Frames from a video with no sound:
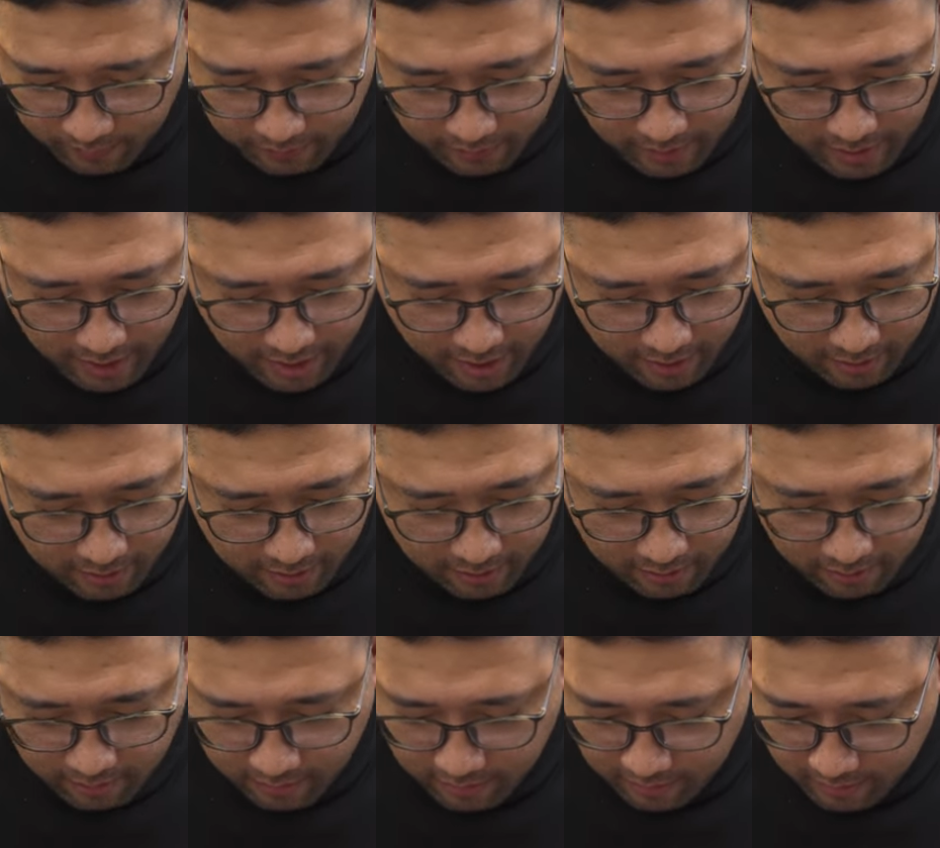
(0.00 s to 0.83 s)
wow.
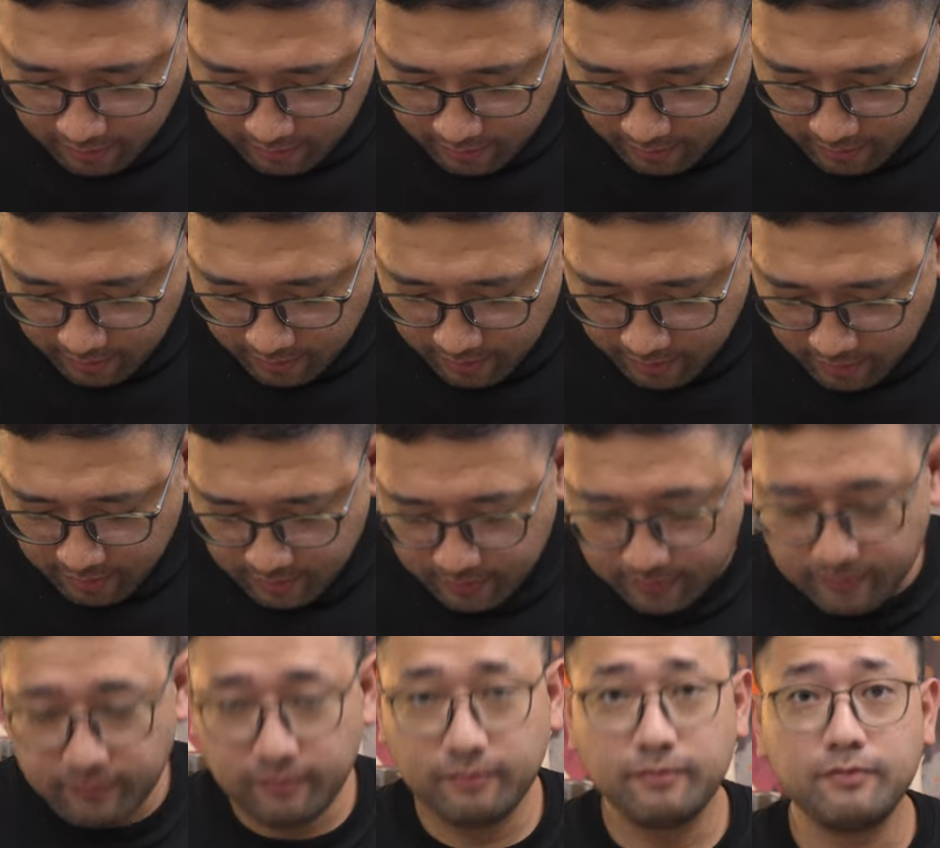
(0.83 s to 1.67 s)

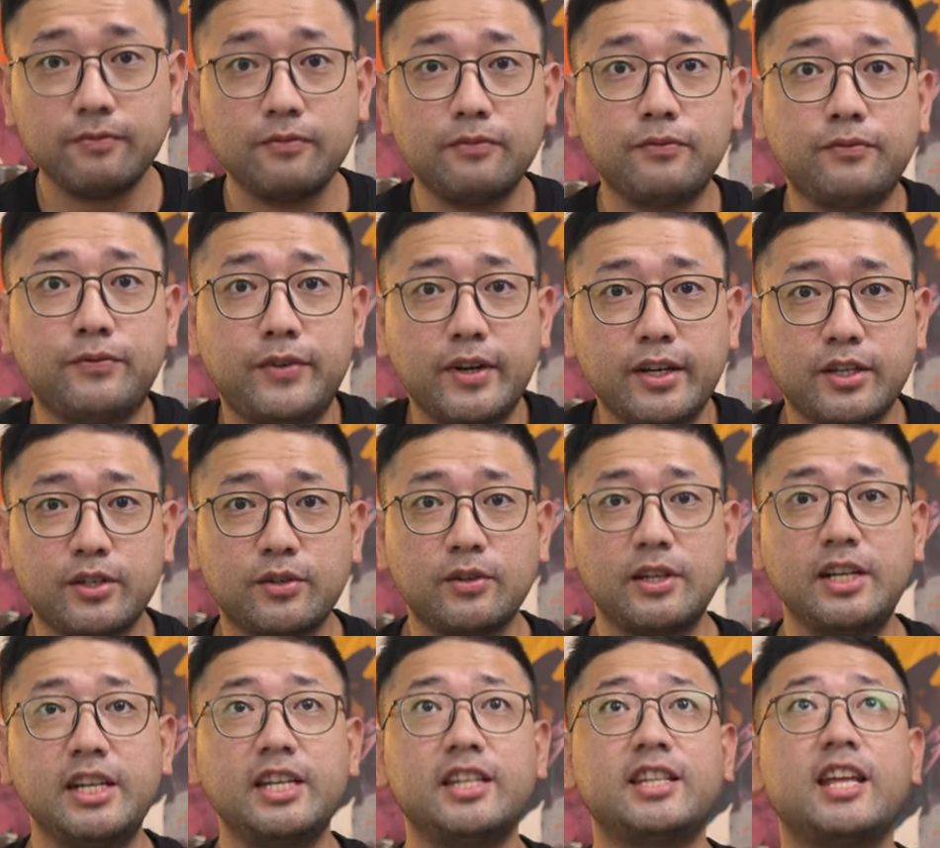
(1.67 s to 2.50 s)

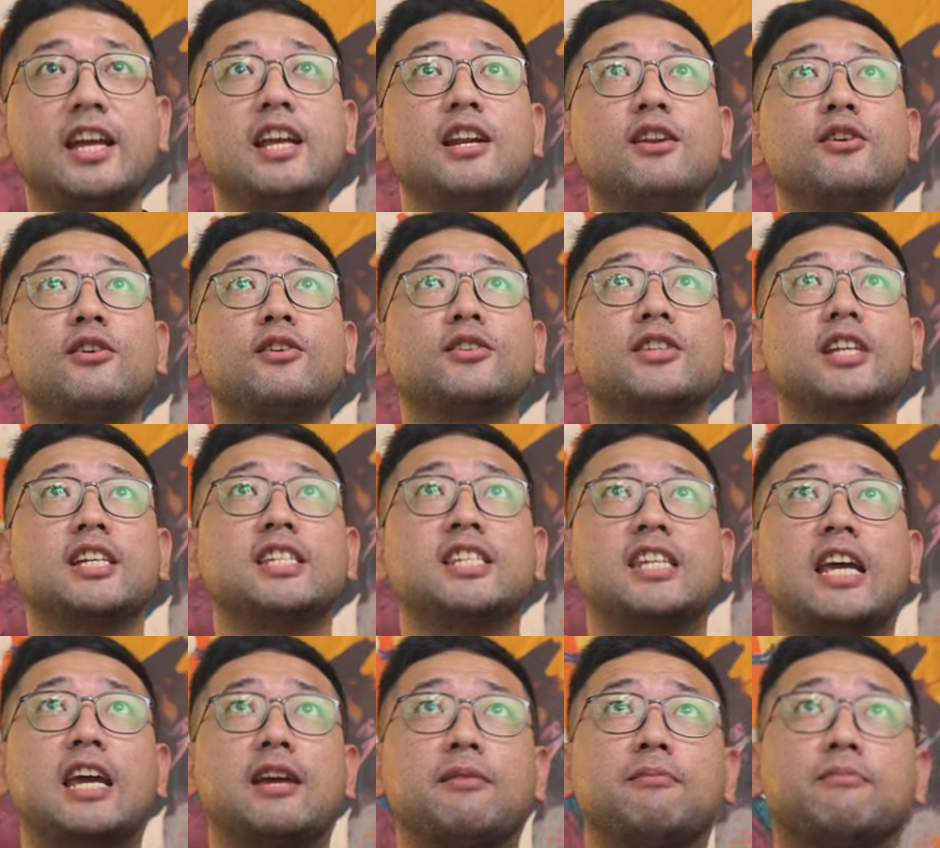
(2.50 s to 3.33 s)
Visually, they look the
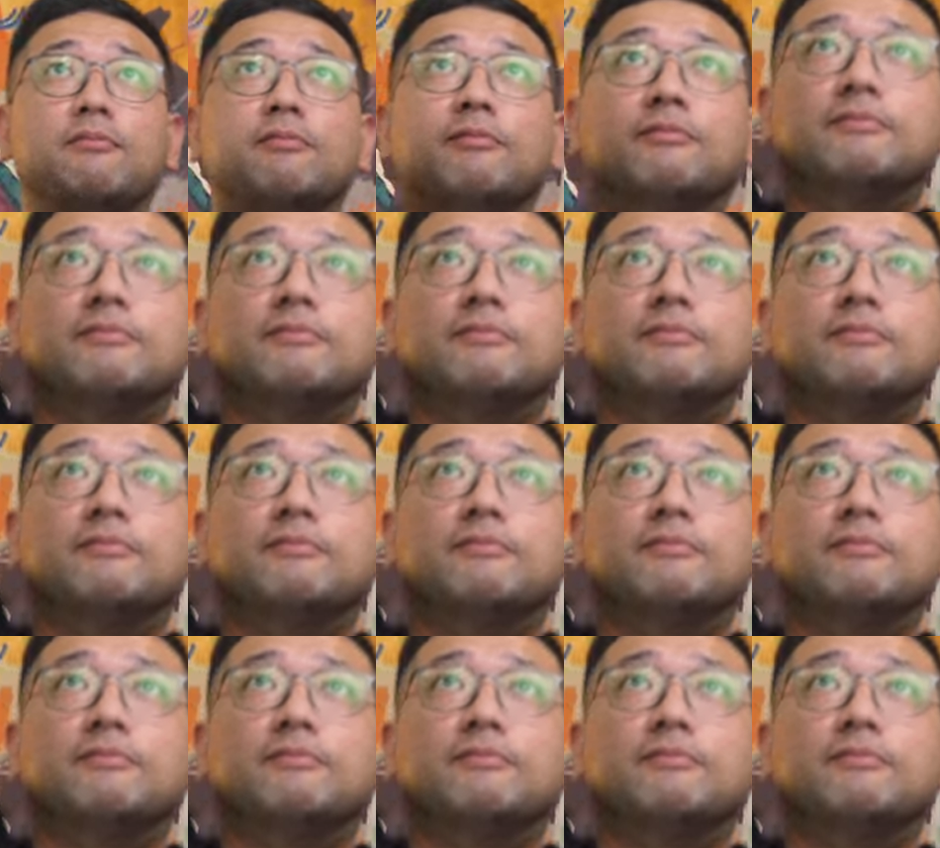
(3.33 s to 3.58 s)
same.